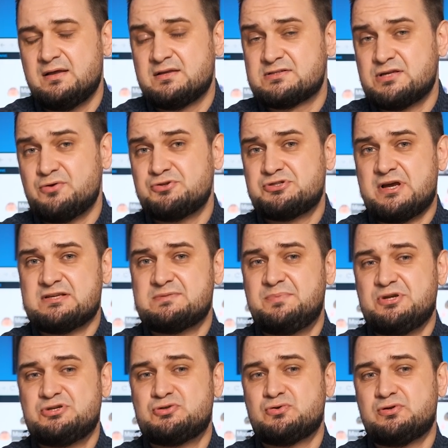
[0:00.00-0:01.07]
so just
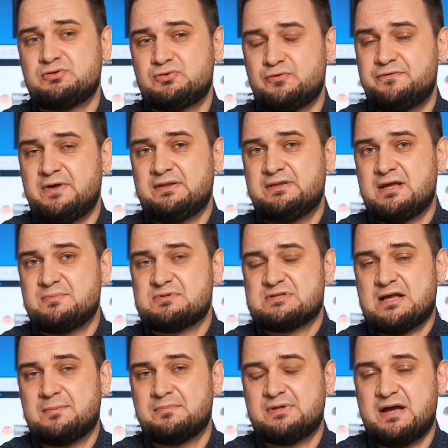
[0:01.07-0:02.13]
be sure to feed them
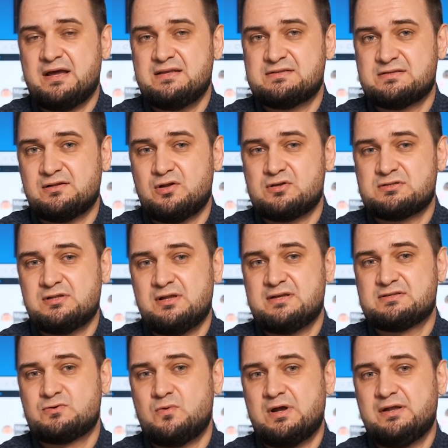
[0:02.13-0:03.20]
some nice
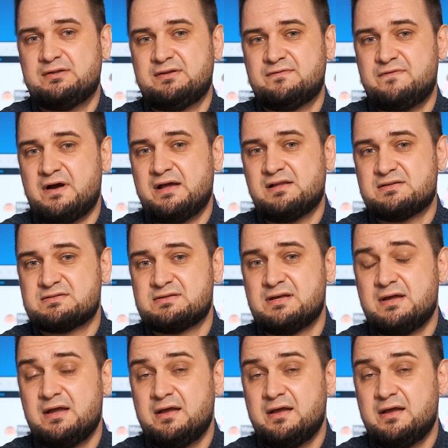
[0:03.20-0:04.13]
lossless quality files,